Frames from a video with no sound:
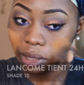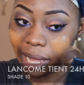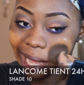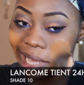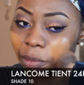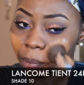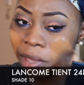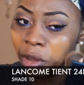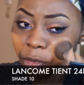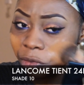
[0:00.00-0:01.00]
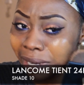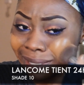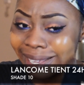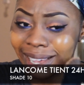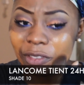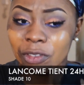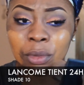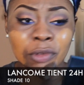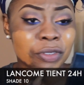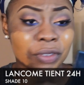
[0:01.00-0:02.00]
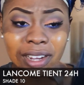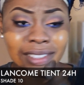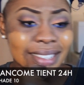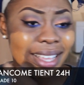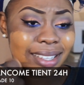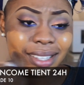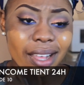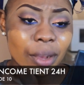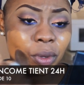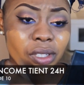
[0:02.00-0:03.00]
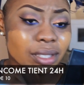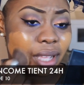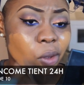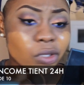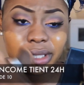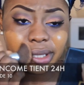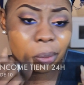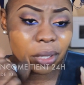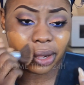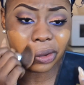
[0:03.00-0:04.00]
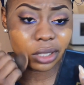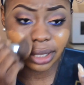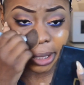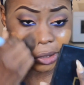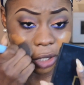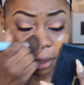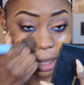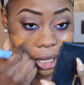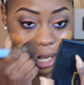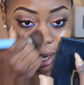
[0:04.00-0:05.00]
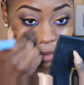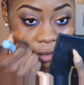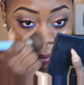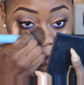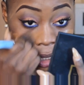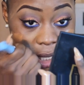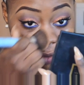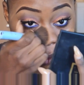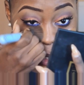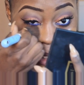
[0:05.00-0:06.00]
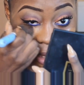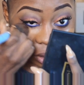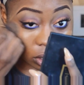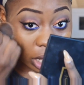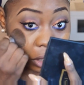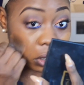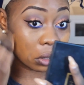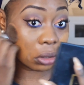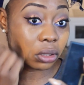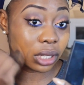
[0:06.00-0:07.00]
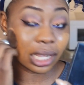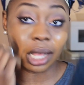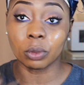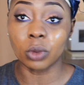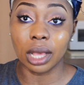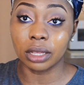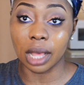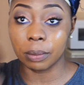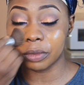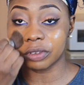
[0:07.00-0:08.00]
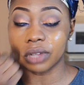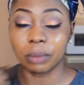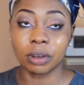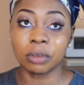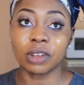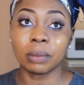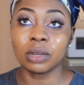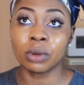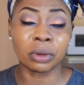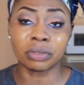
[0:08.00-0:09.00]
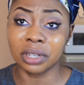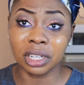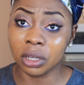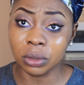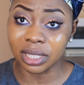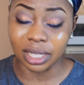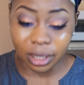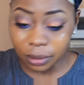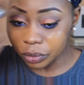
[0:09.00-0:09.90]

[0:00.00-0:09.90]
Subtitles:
had male friends. I had female friends. Like, I was just enjoying my life. Even when I got lonely, I'm from a family where we're very close knit.